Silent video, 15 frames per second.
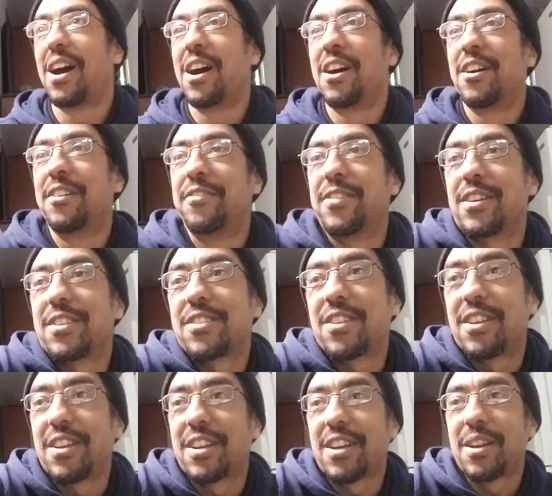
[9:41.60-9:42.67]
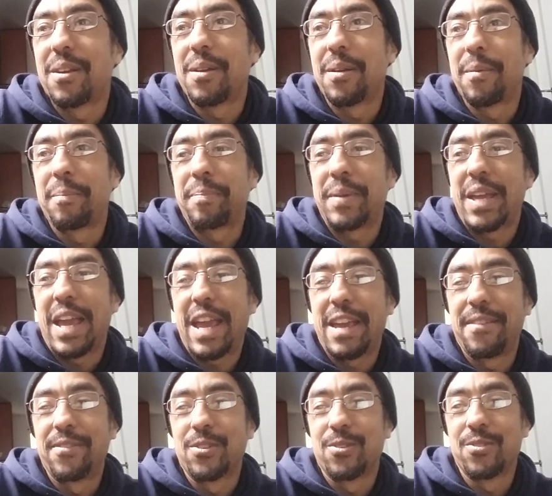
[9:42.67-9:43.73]
of
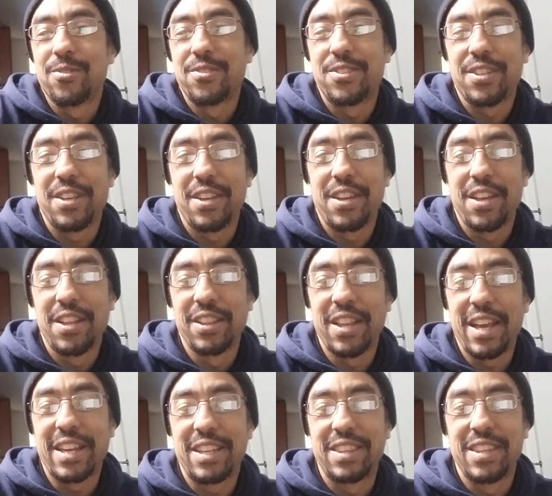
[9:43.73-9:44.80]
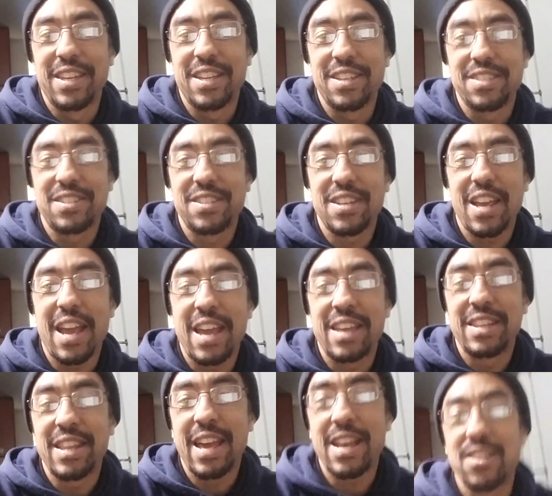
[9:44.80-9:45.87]
behaviors like this,
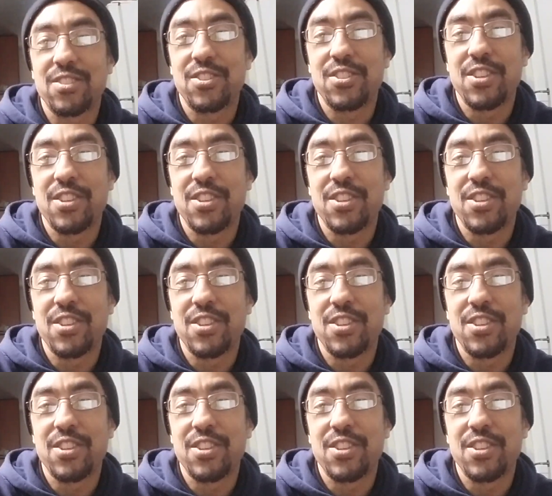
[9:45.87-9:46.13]
and that